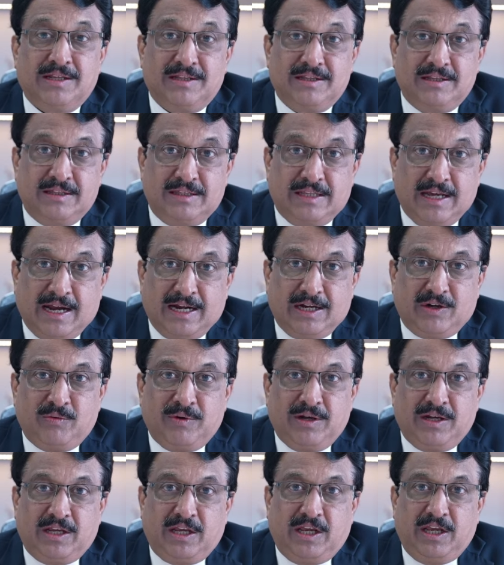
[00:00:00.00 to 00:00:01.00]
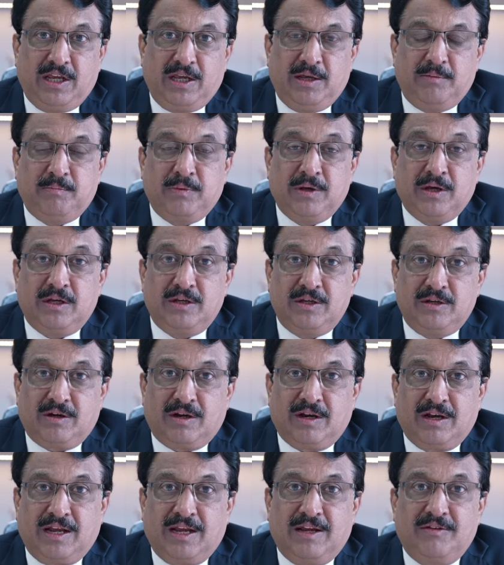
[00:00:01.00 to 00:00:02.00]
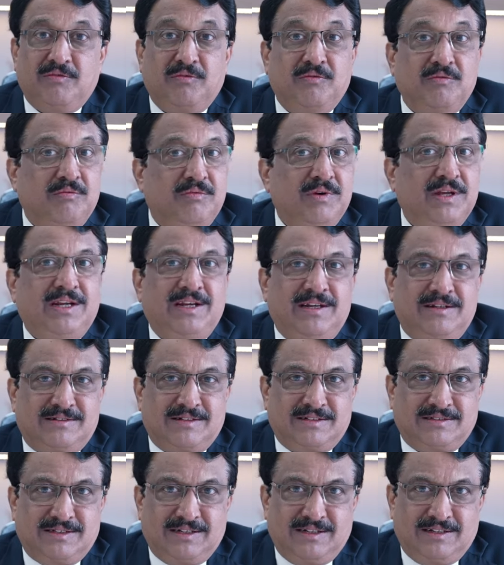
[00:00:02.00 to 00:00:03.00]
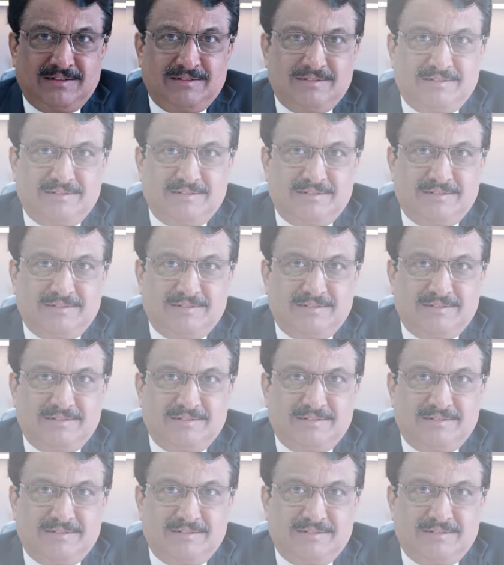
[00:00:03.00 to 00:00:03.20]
That will keep your life very interesting.